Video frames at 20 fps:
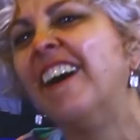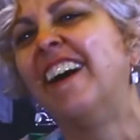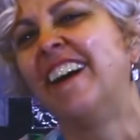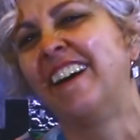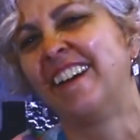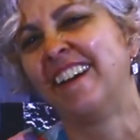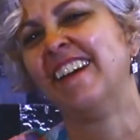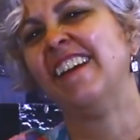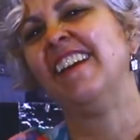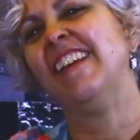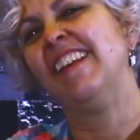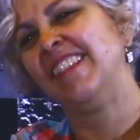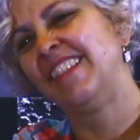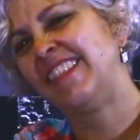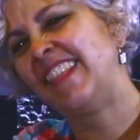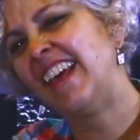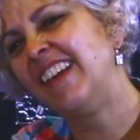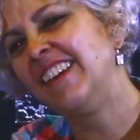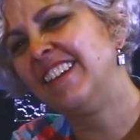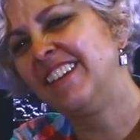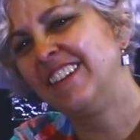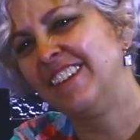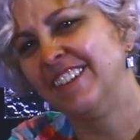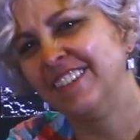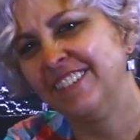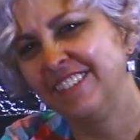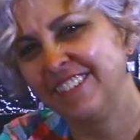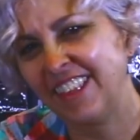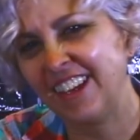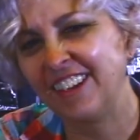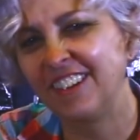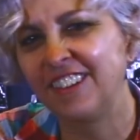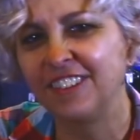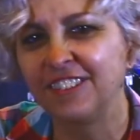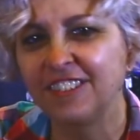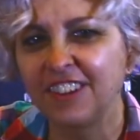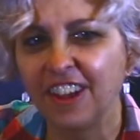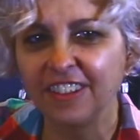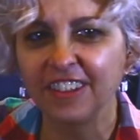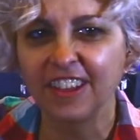Oh, thank you. Thank you.
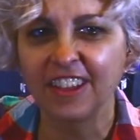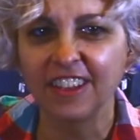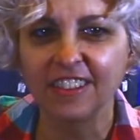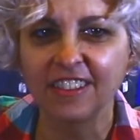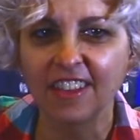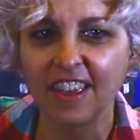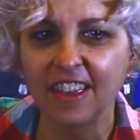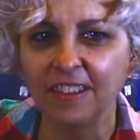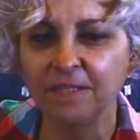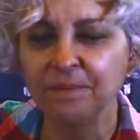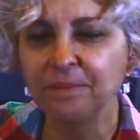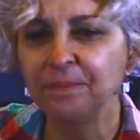Tell the kids, hey.